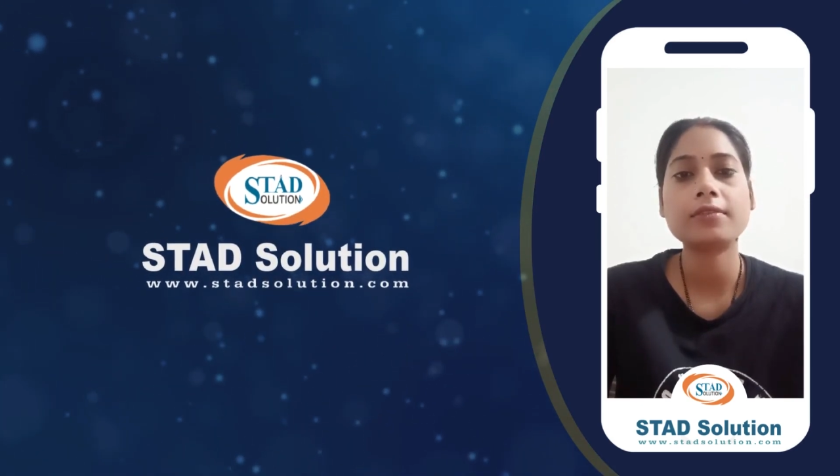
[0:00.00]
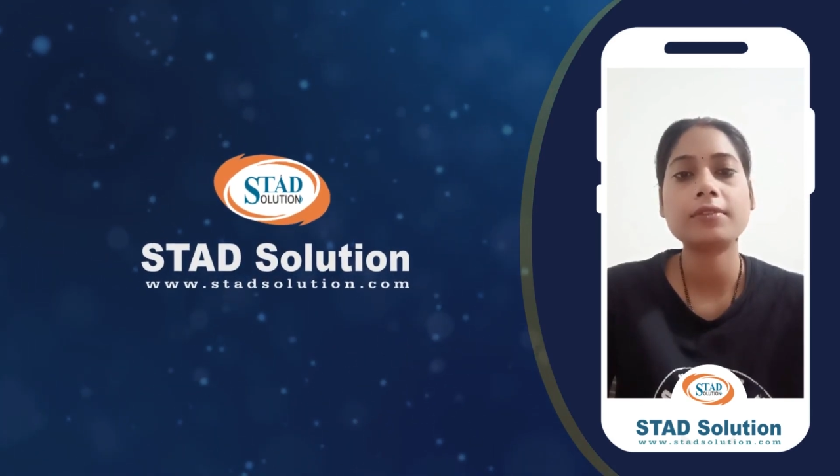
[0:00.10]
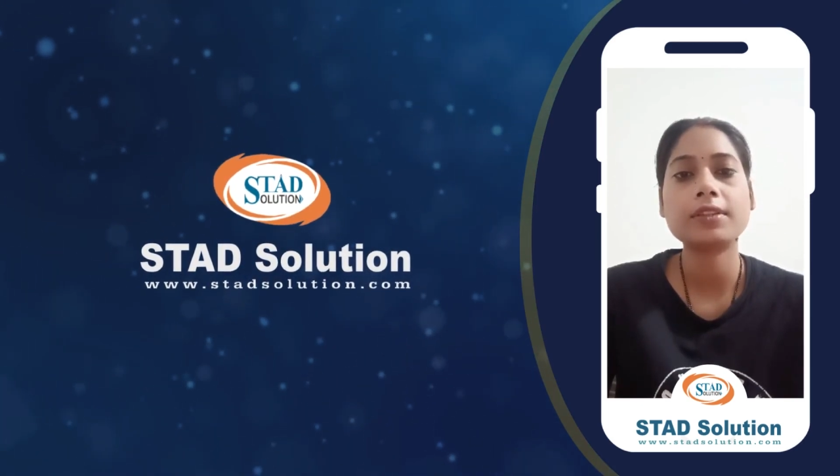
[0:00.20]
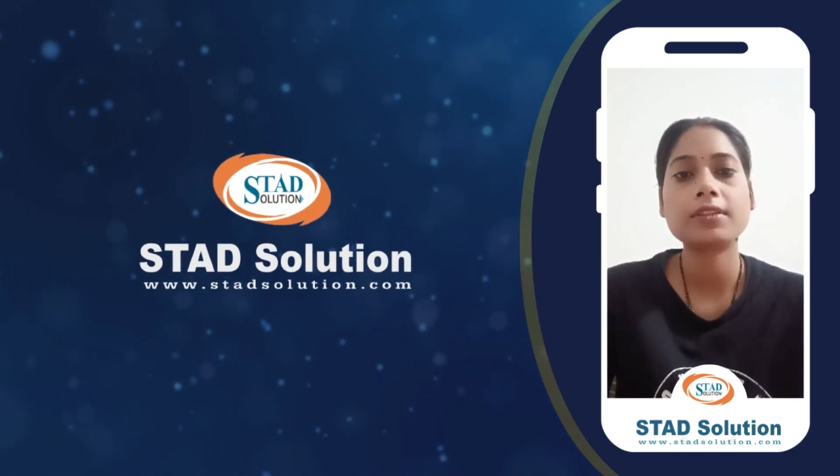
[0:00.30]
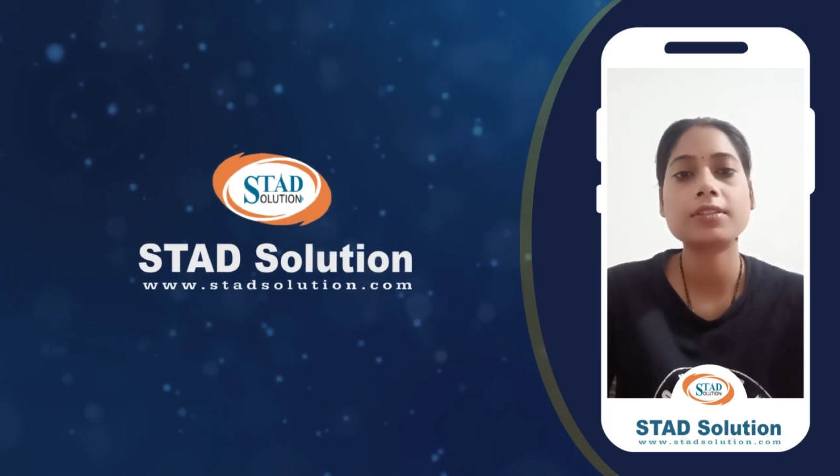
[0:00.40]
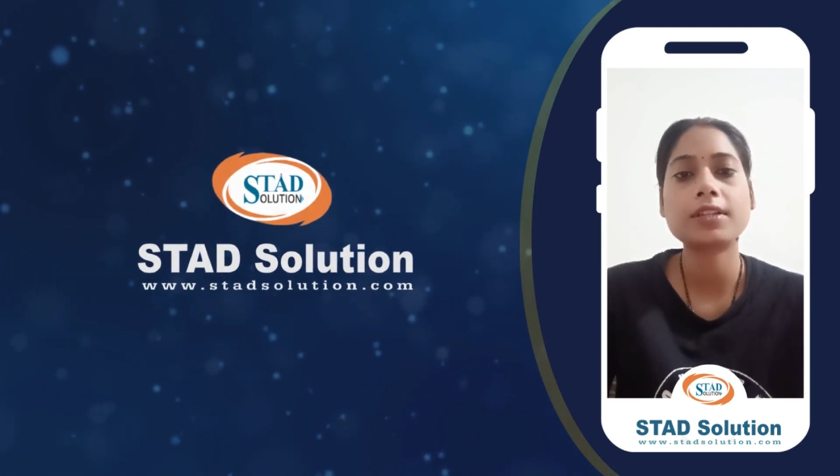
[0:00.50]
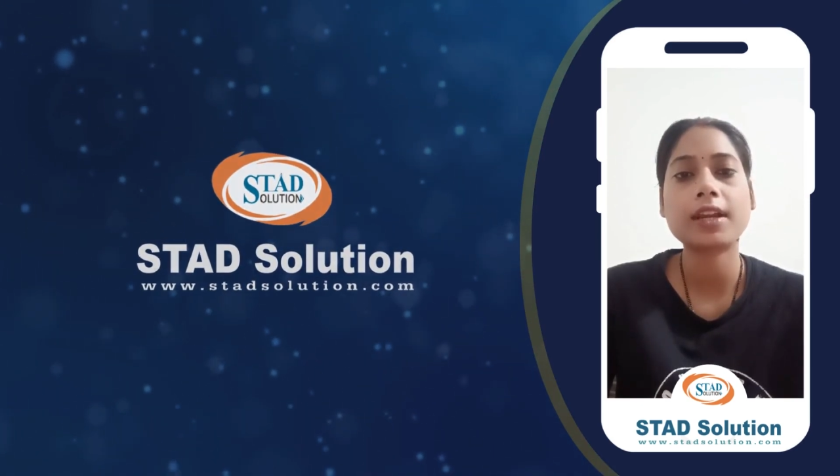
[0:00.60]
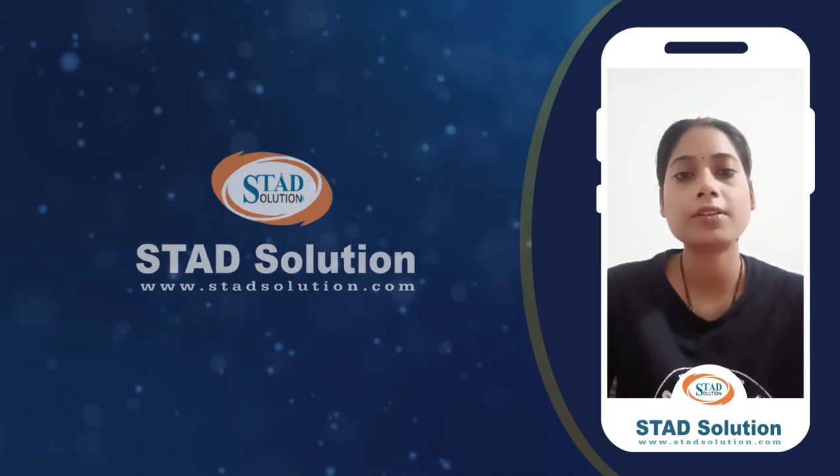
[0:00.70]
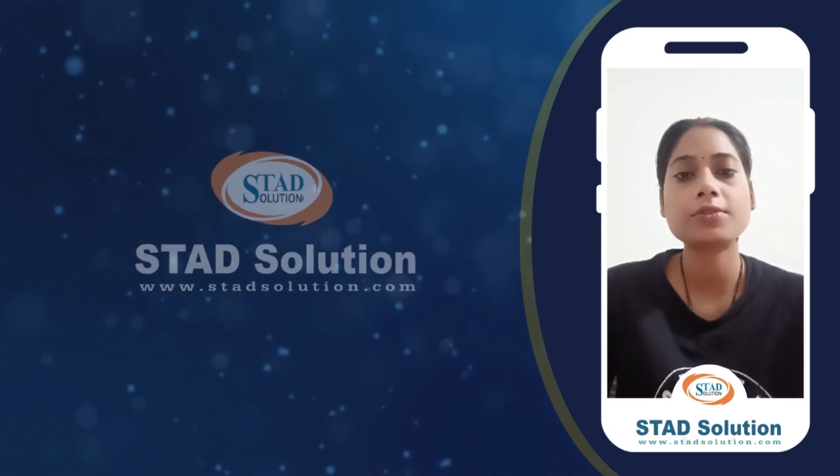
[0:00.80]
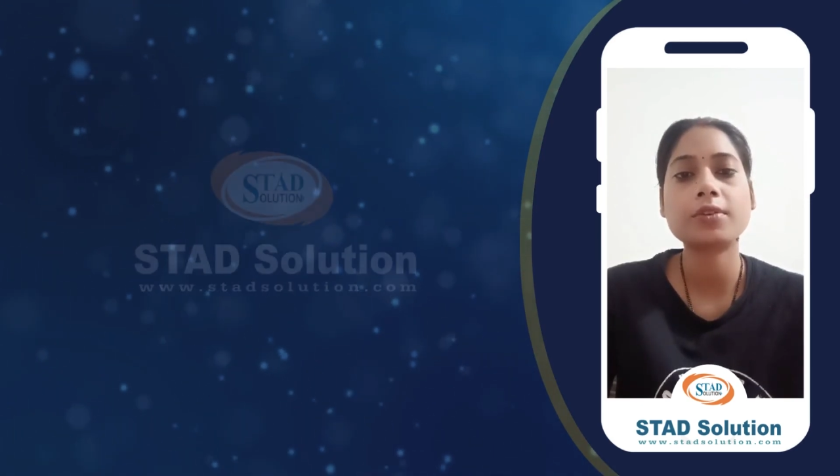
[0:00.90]
with
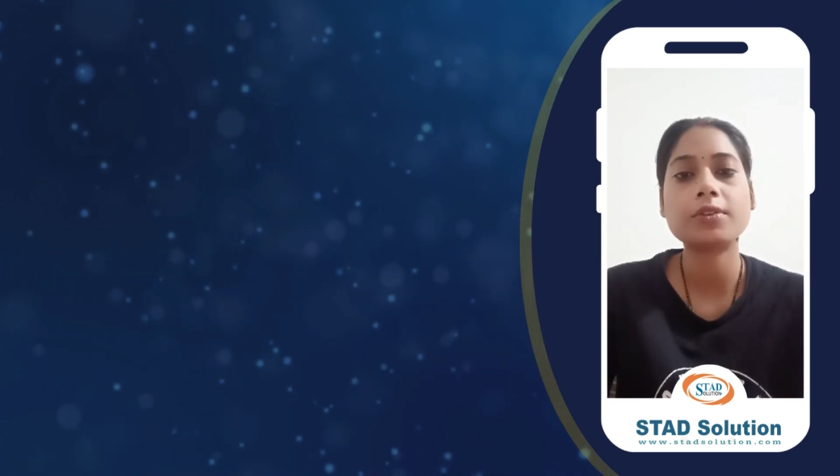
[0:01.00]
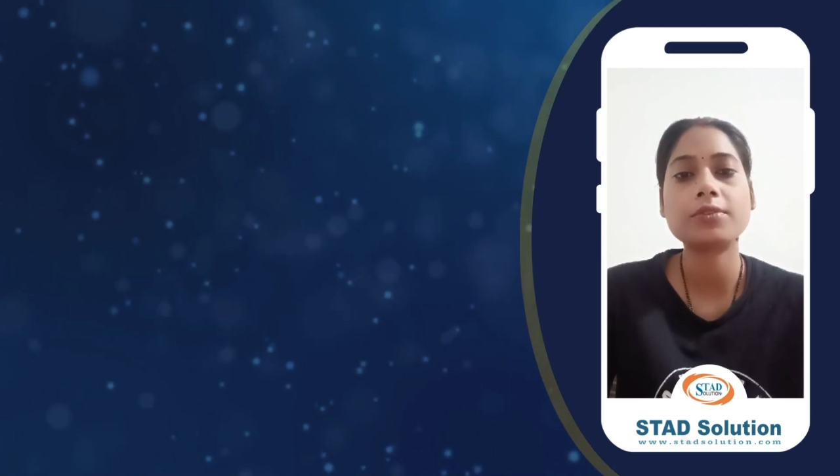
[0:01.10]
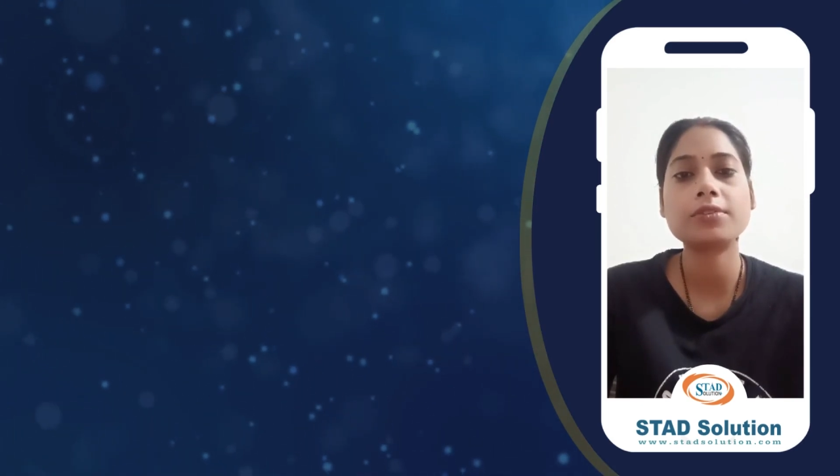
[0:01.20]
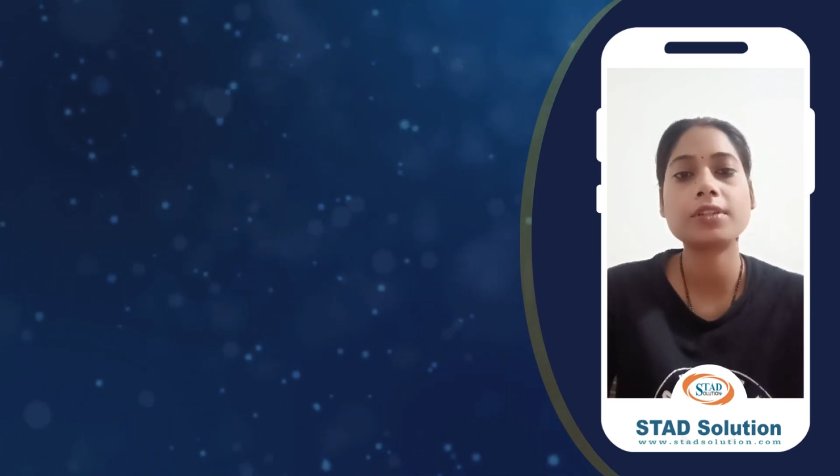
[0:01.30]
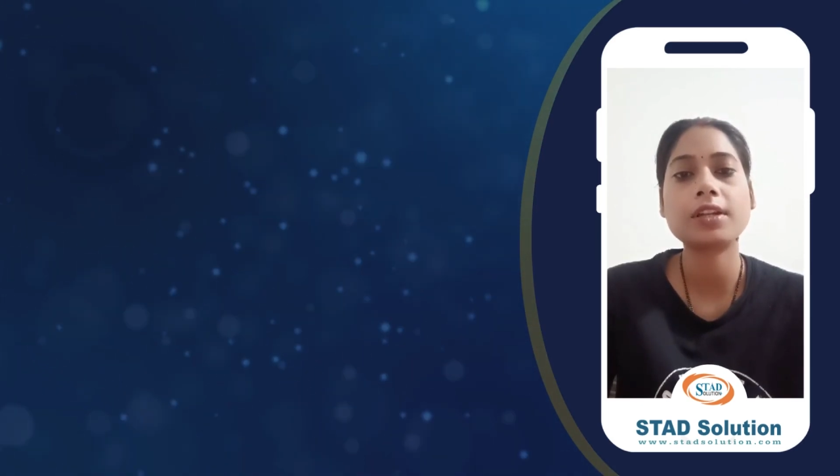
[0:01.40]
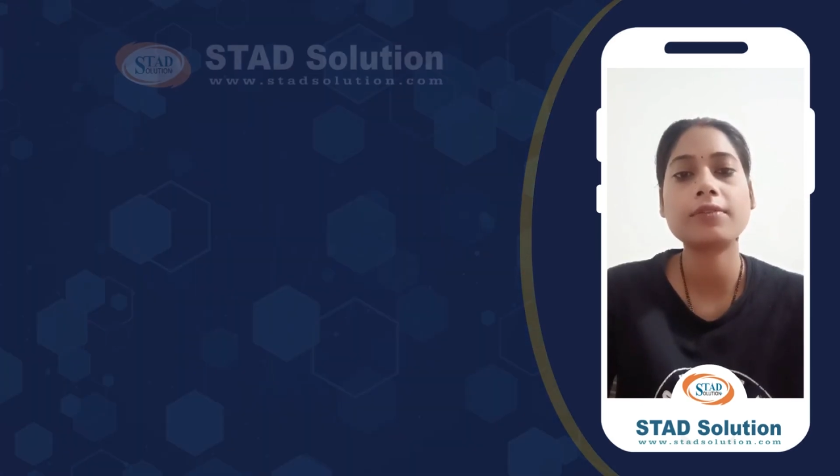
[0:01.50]
STAD Solution,